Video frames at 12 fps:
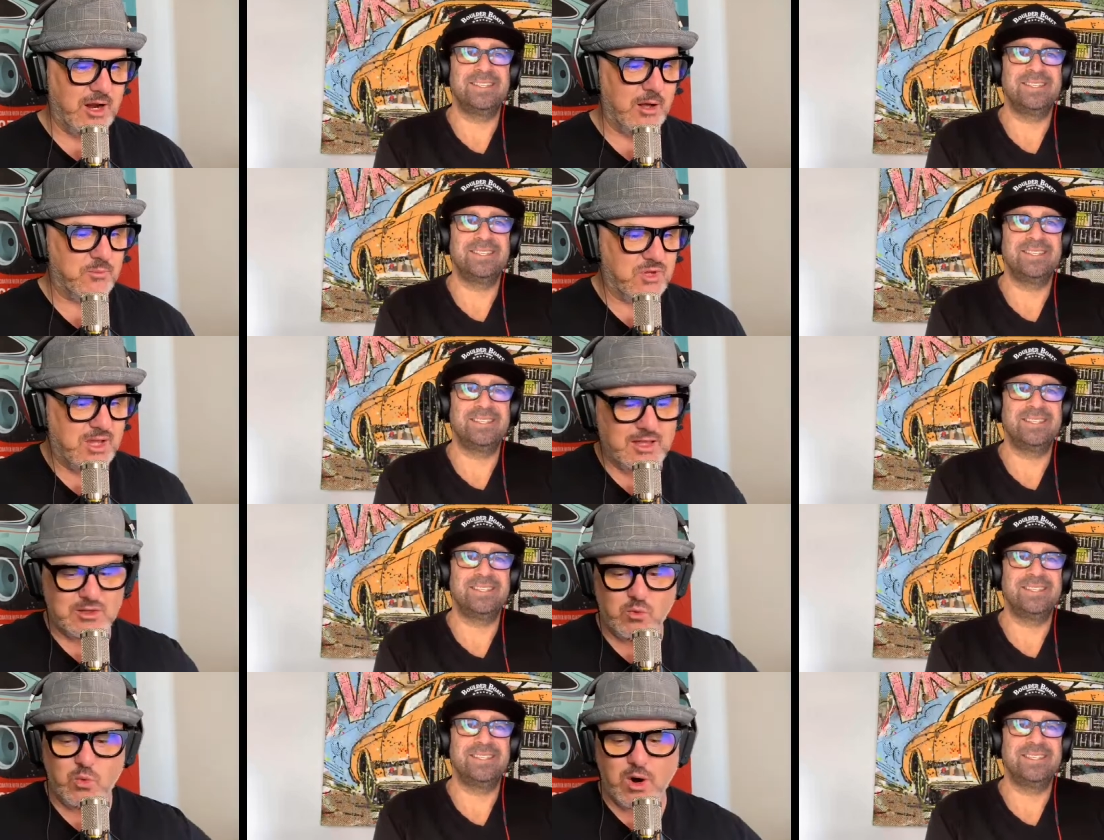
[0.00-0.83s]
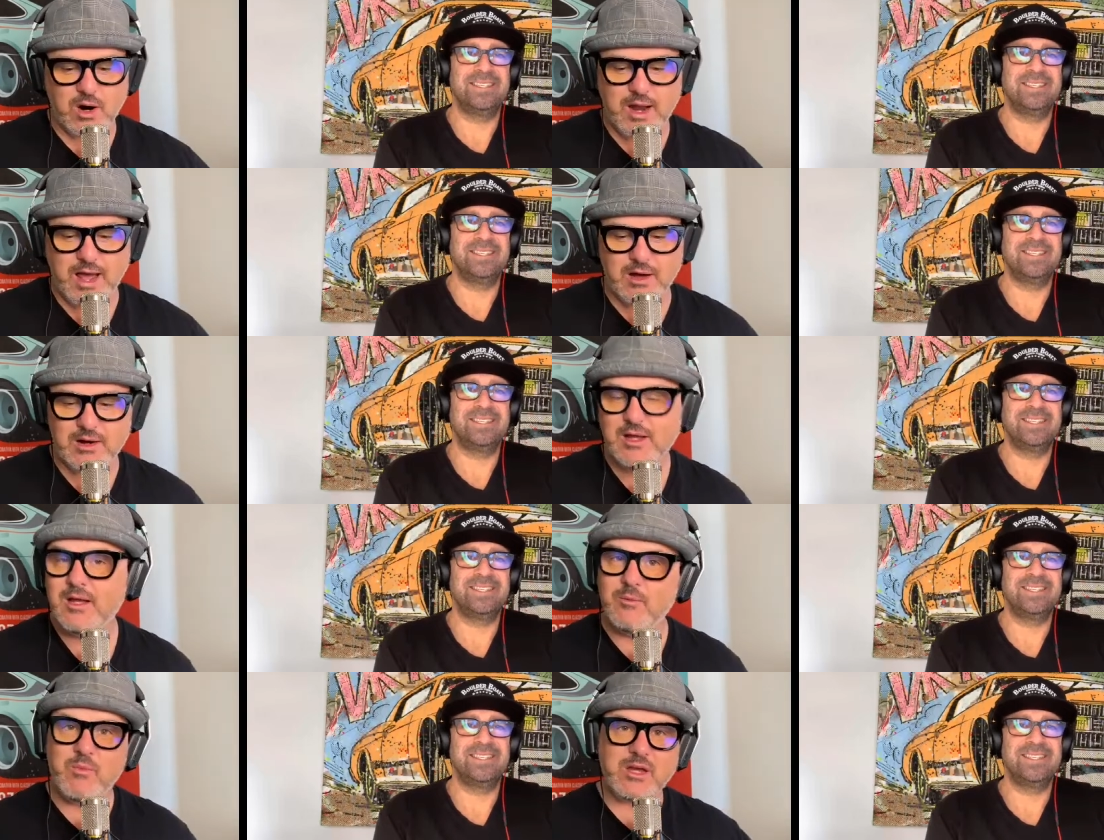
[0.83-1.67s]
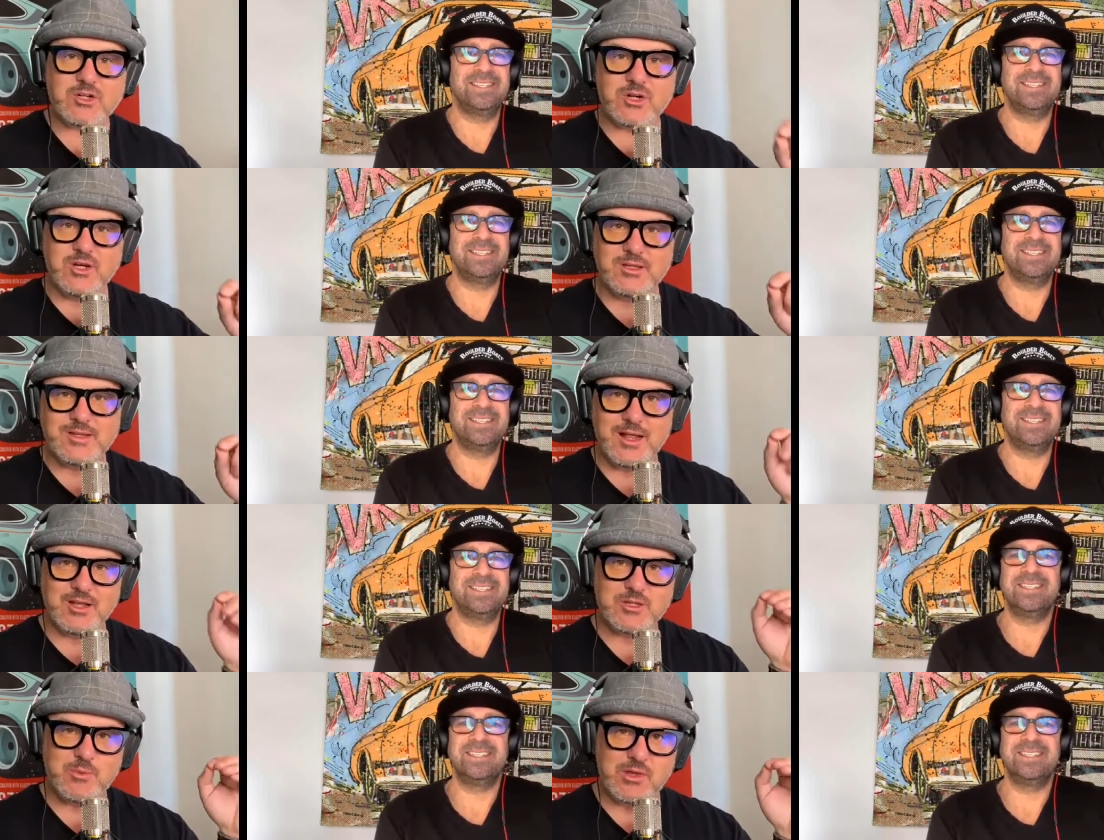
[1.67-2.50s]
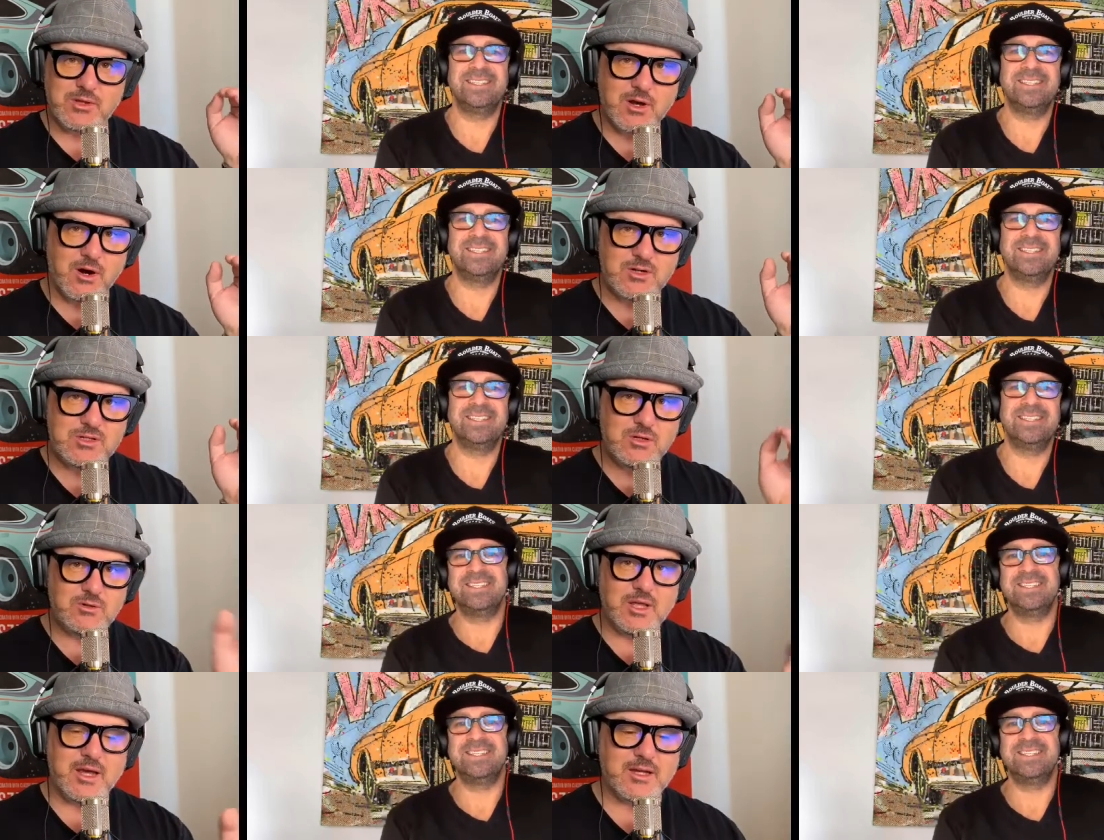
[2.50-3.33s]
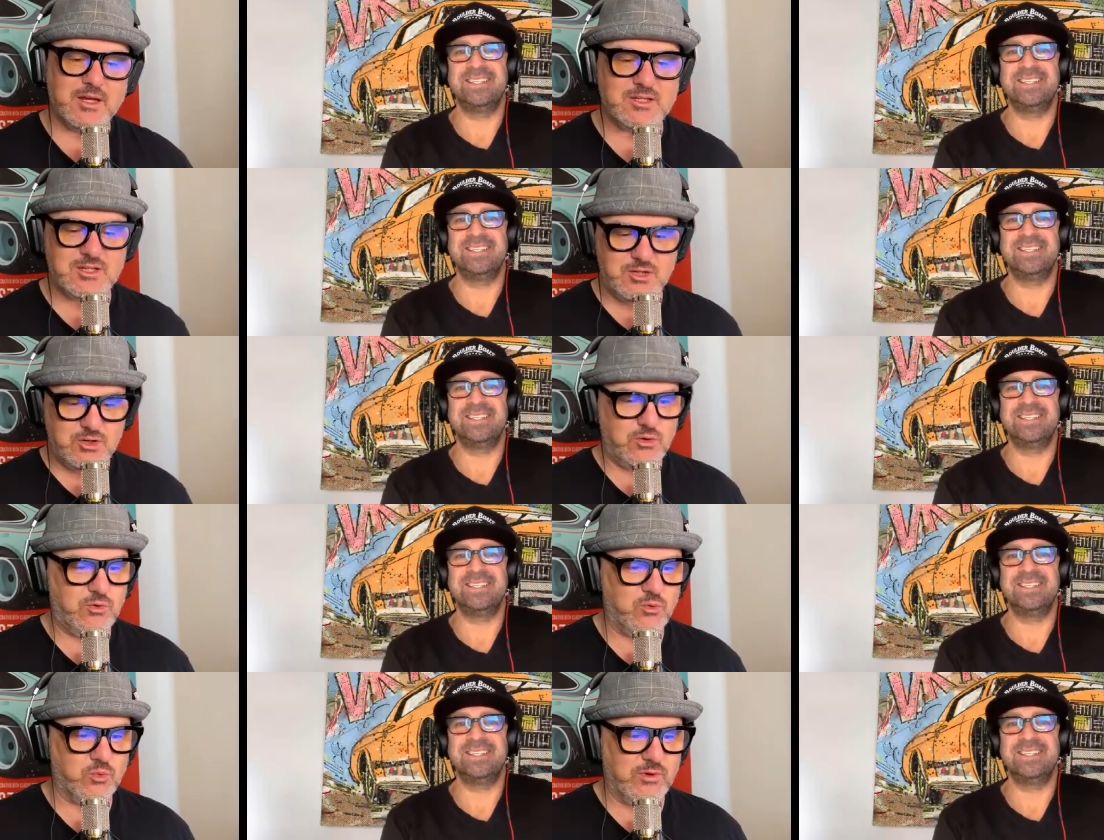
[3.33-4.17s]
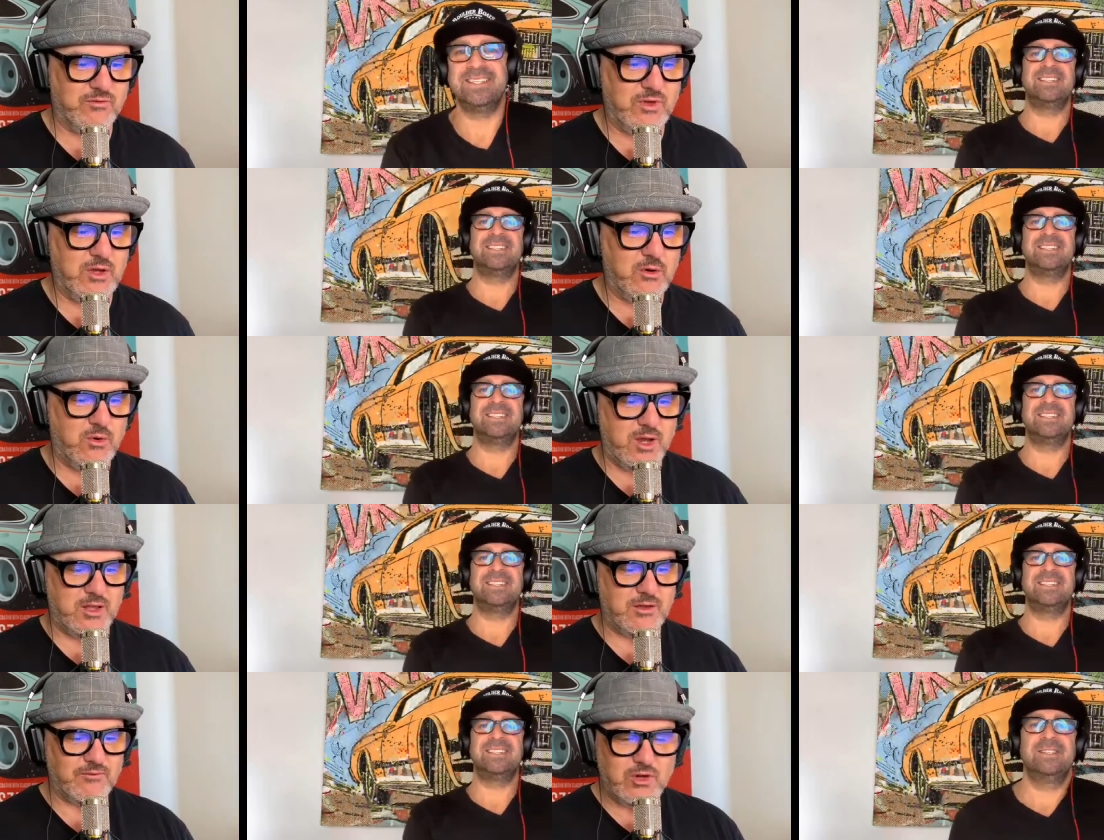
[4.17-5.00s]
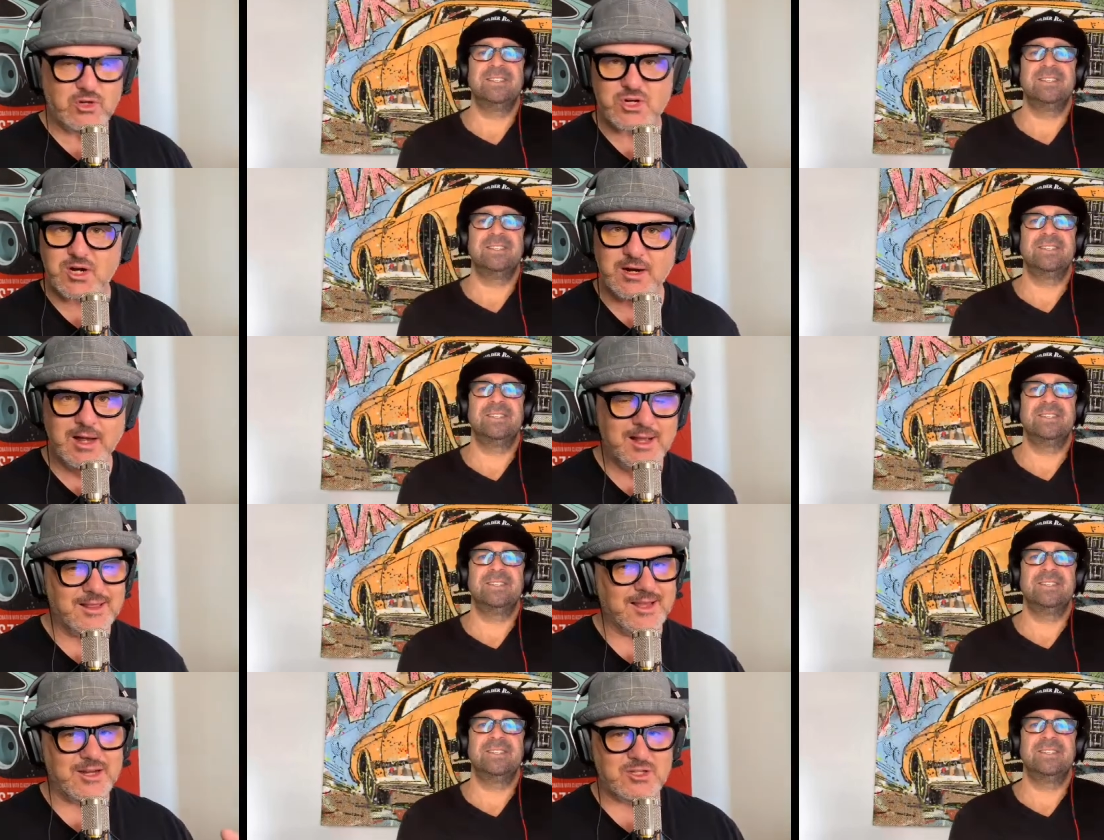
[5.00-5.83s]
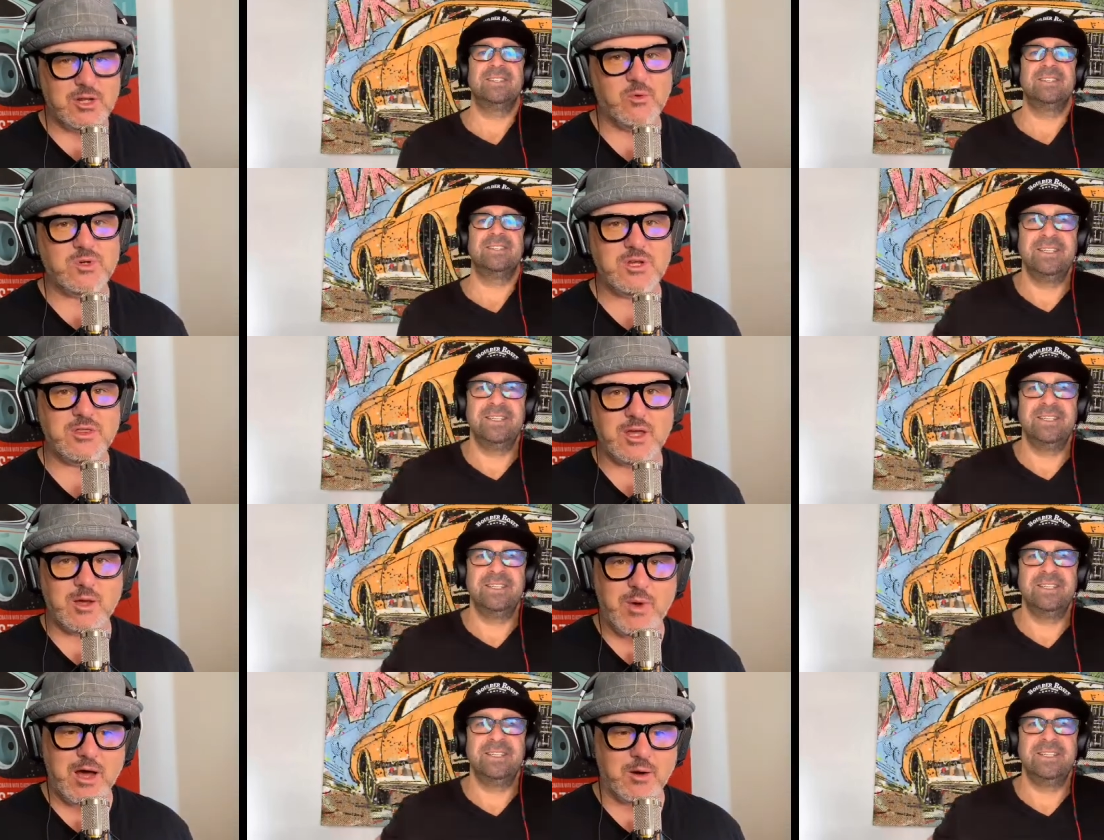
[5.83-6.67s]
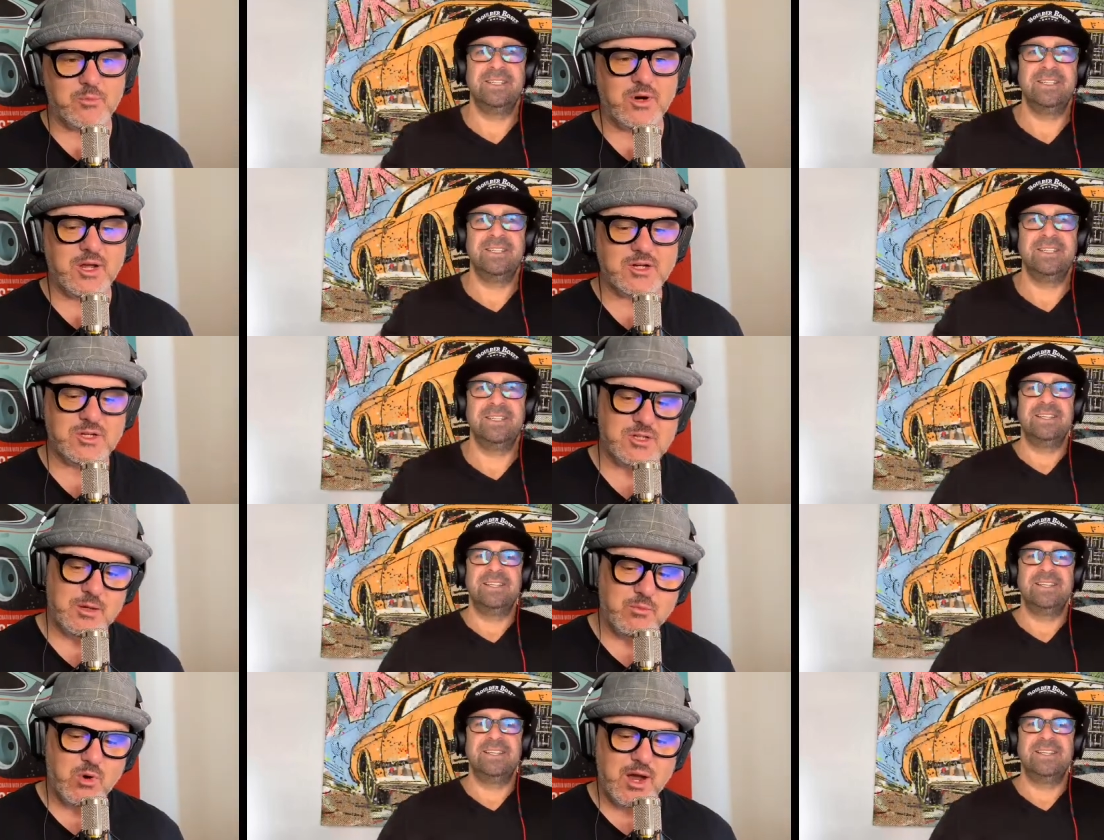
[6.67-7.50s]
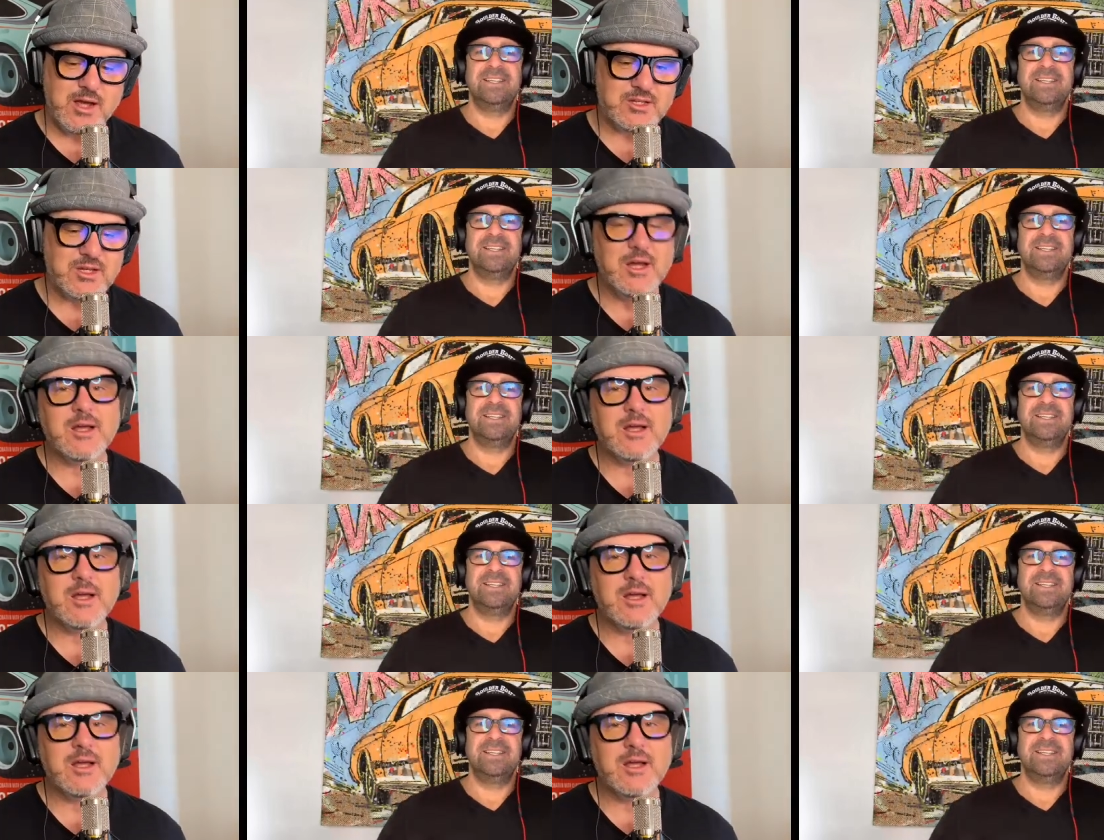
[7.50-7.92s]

Speaker 1: help to get the word out. Make sure you tell us about the cars you'd like us to review in the future. Let us know what you think about our predictions on price.